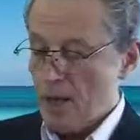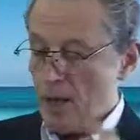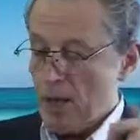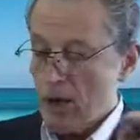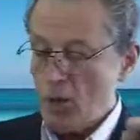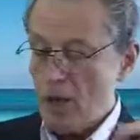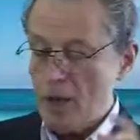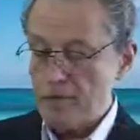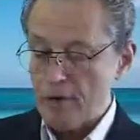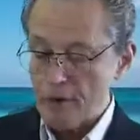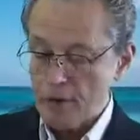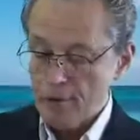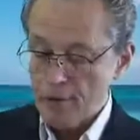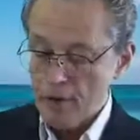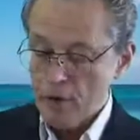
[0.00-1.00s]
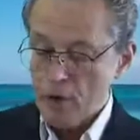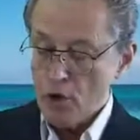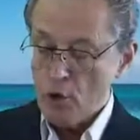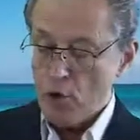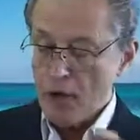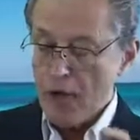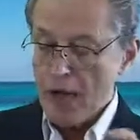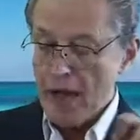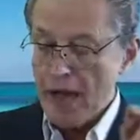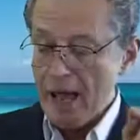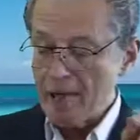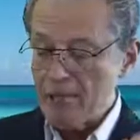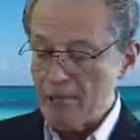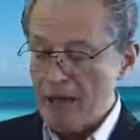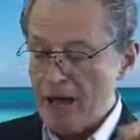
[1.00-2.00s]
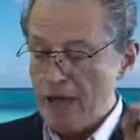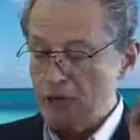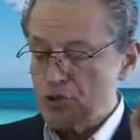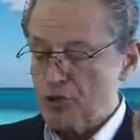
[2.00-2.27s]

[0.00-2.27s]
However, we have not